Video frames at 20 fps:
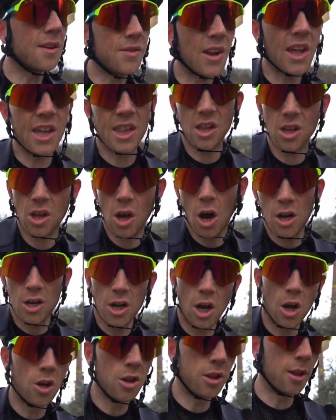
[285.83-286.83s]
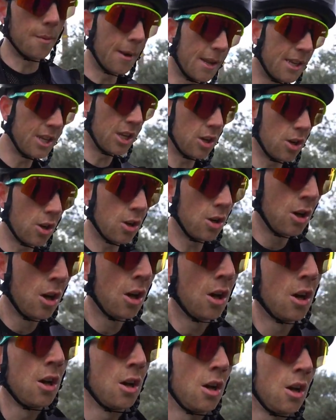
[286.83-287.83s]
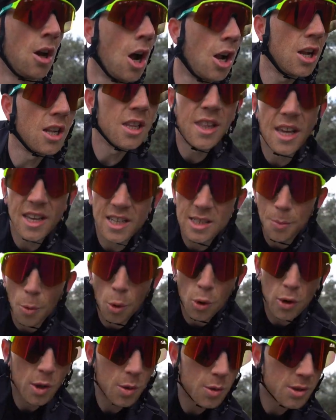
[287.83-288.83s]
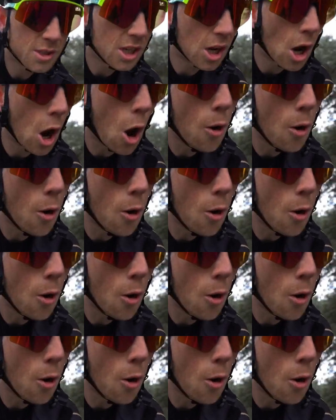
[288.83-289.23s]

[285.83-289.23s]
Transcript: of Lake Lugano, the menu early the next morning was to go